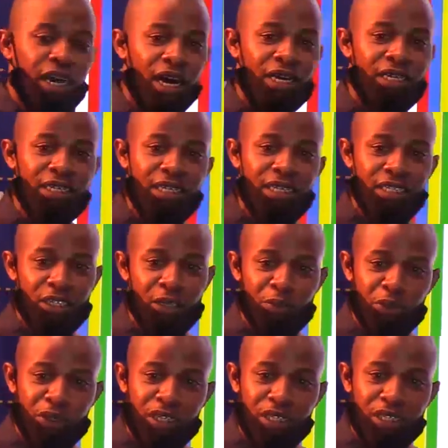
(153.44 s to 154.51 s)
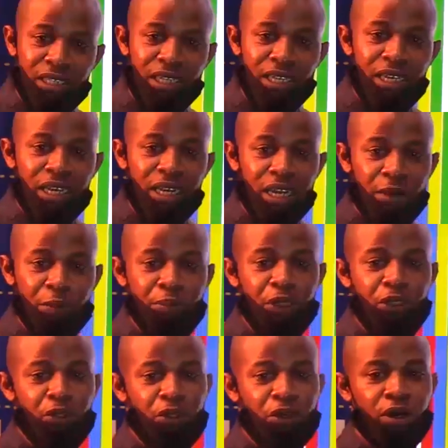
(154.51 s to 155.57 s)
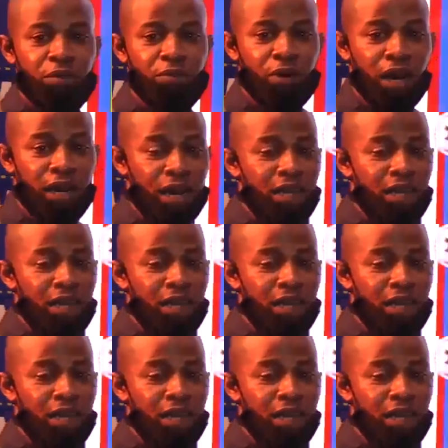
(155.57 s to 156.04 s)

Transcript: and interpret a pictogram and